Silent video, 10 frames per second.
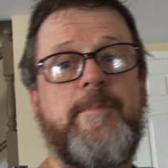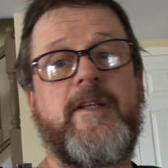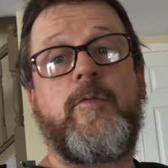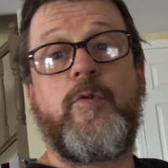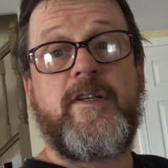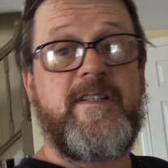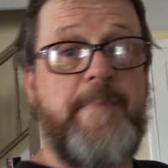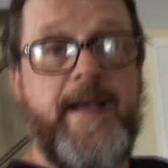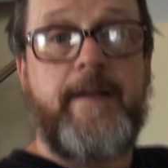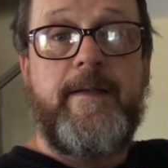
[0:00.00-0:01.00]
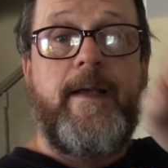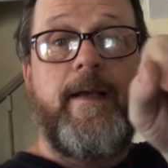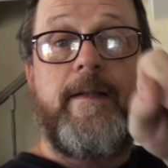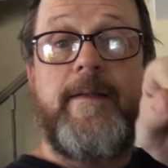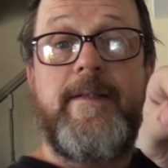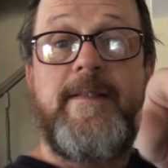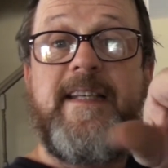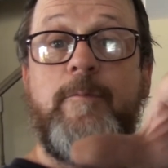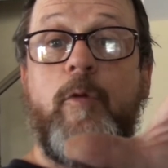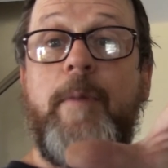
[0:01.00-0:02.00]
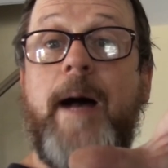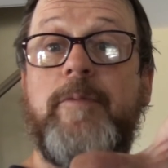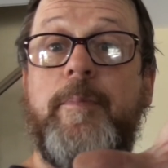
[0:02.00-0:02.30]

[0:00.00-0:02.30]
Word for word: to make the wood expand and the seam will pop